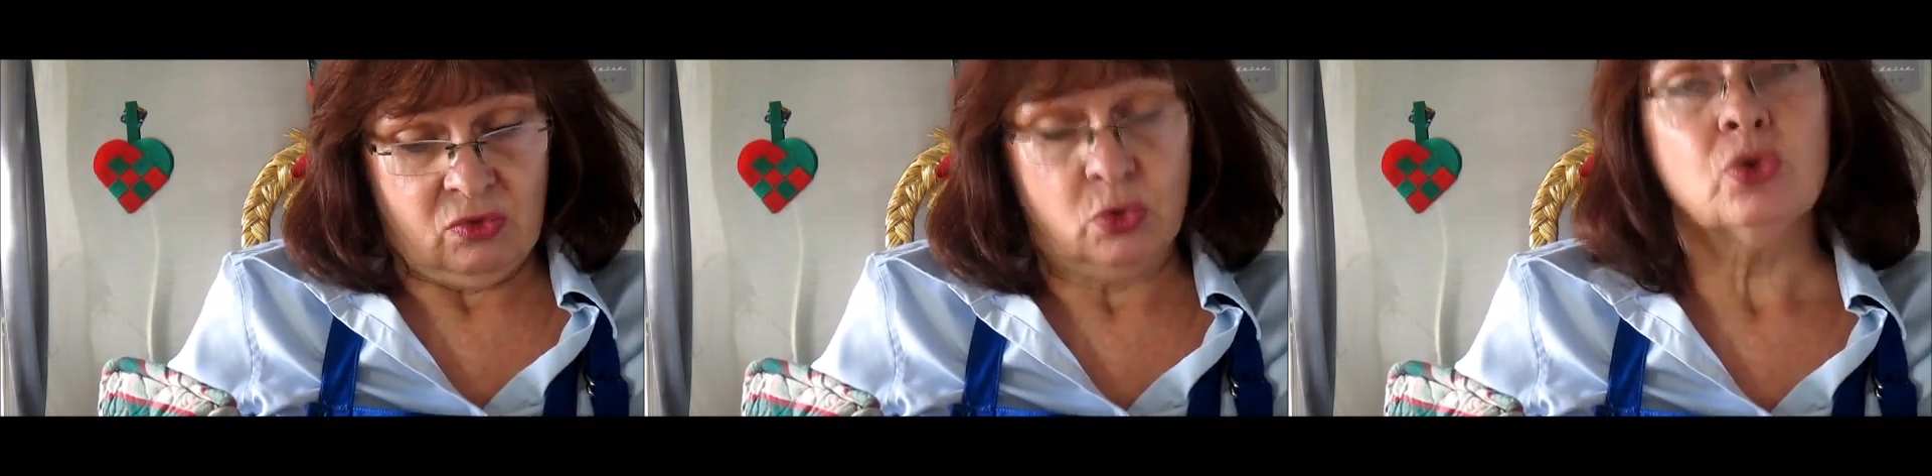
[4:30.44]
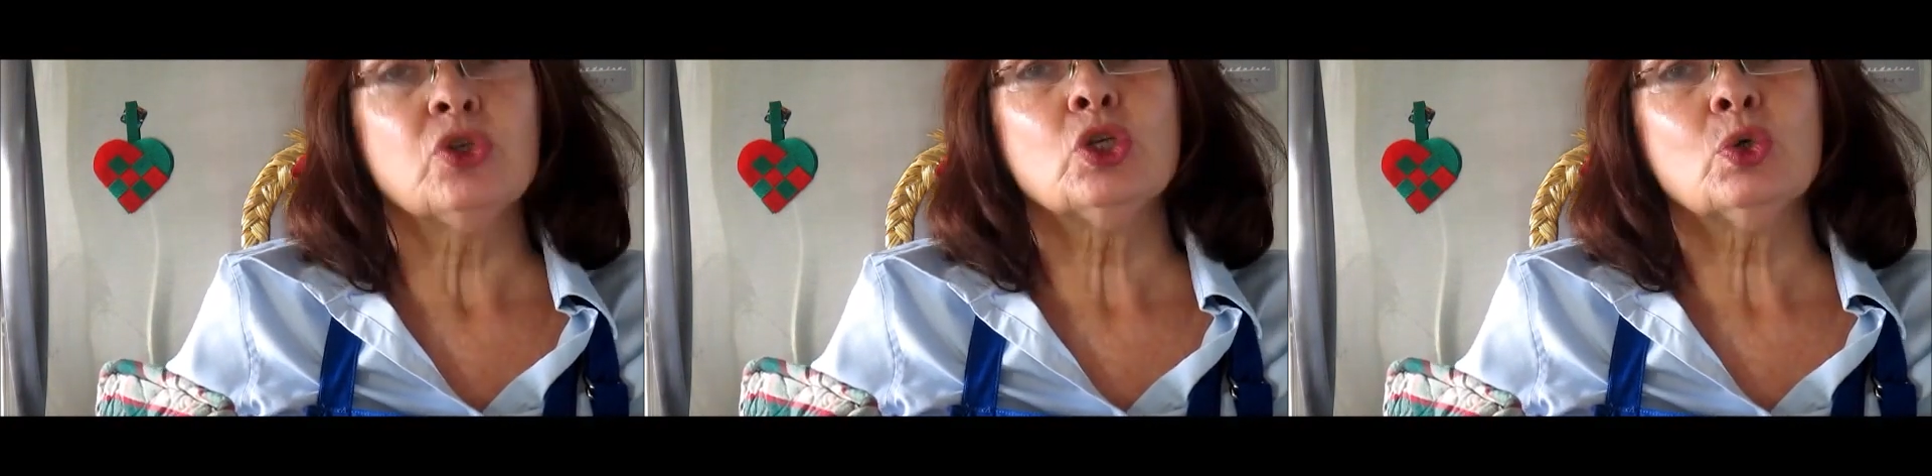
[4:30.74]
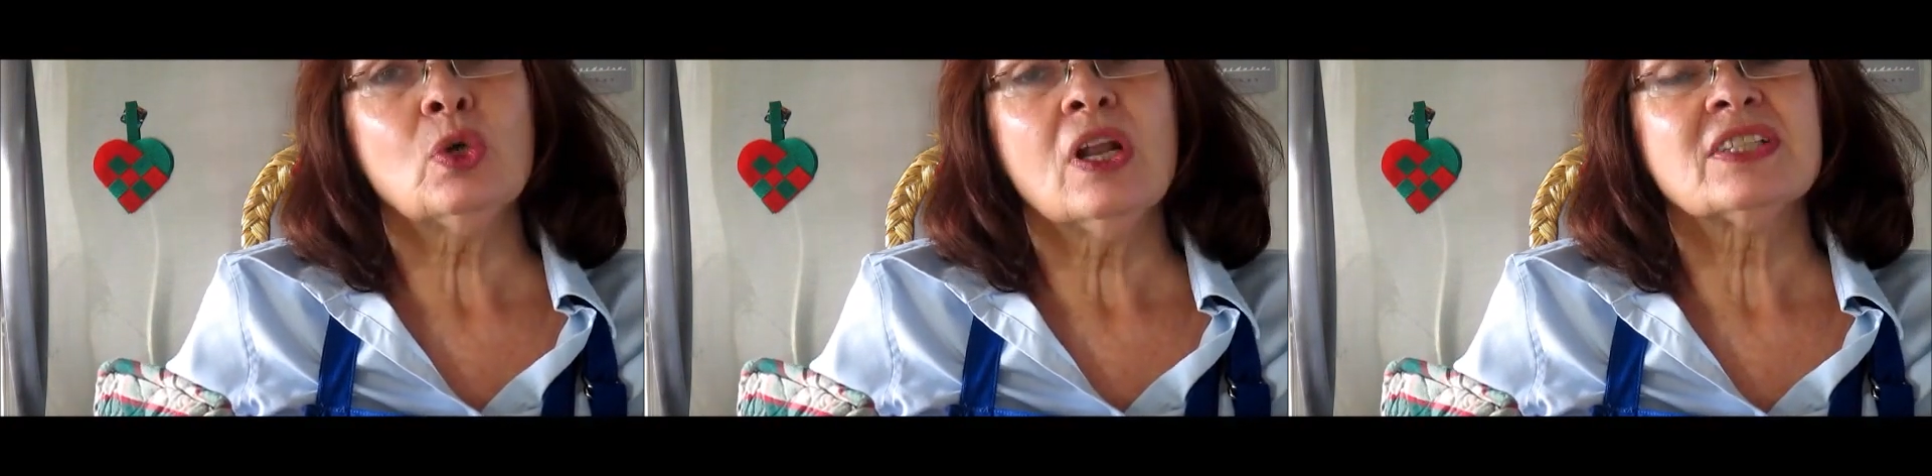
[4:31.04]
good
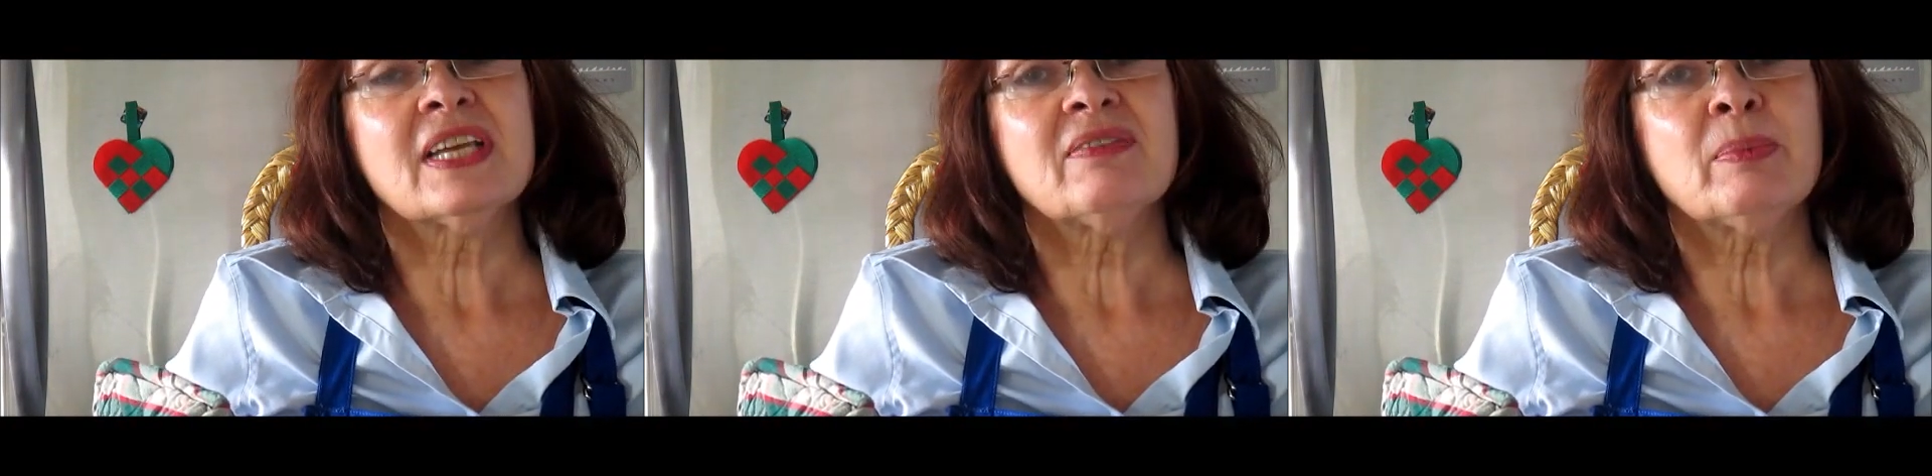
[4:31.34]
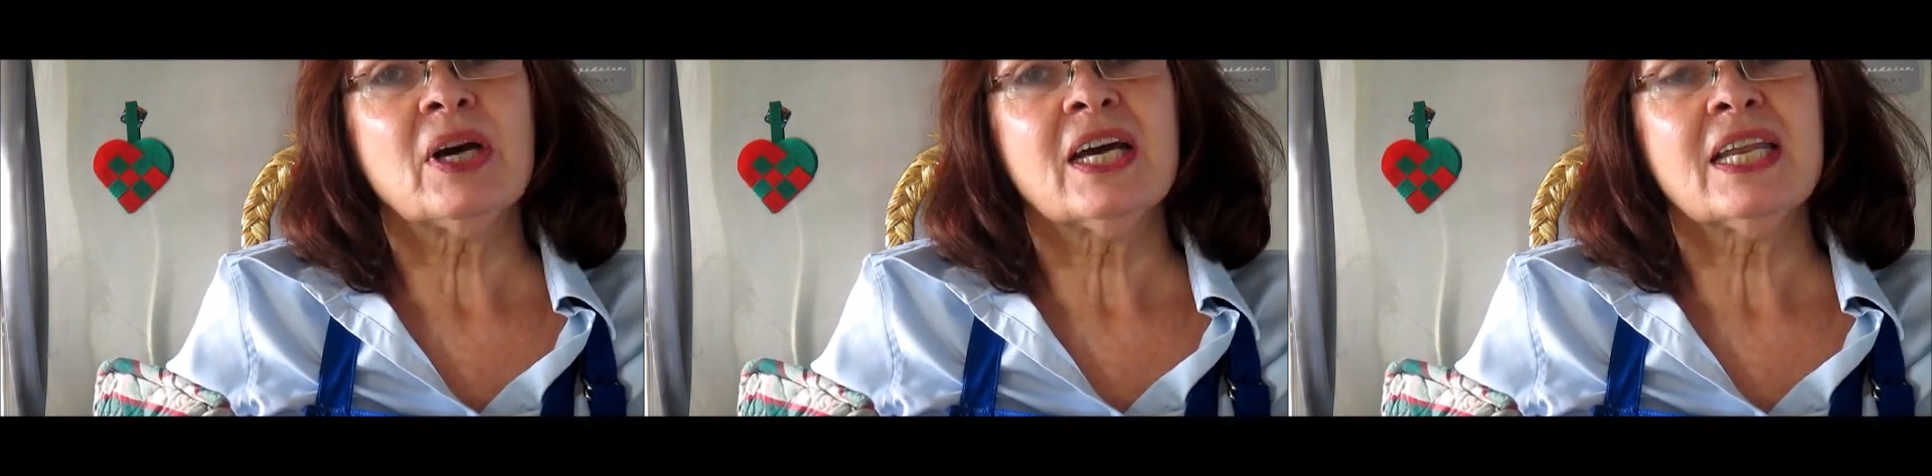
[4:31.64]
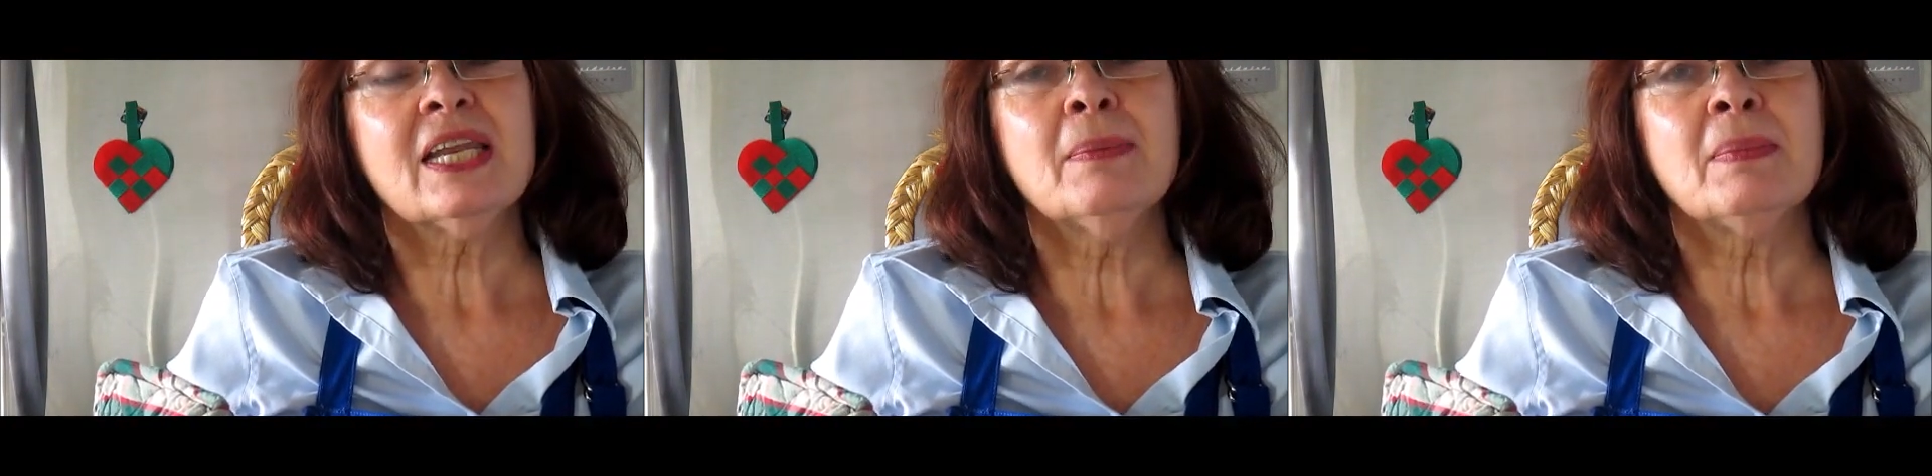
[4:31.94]
jul to
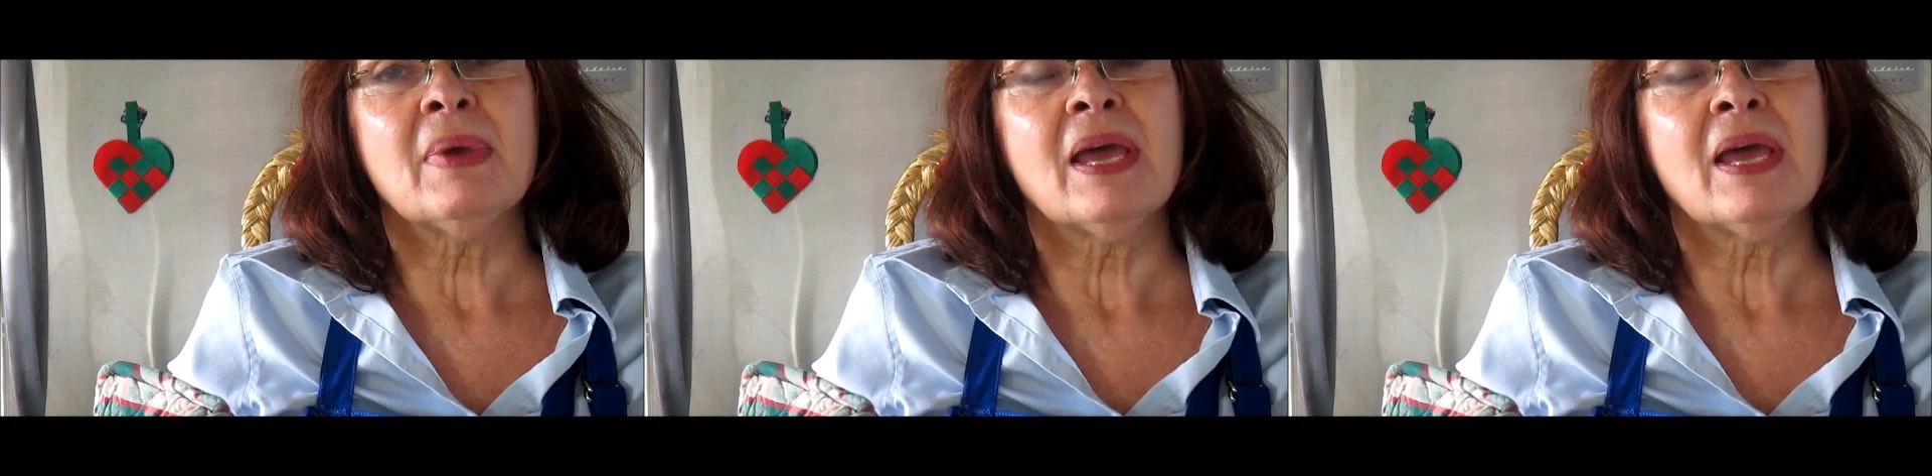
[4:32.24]
everybody.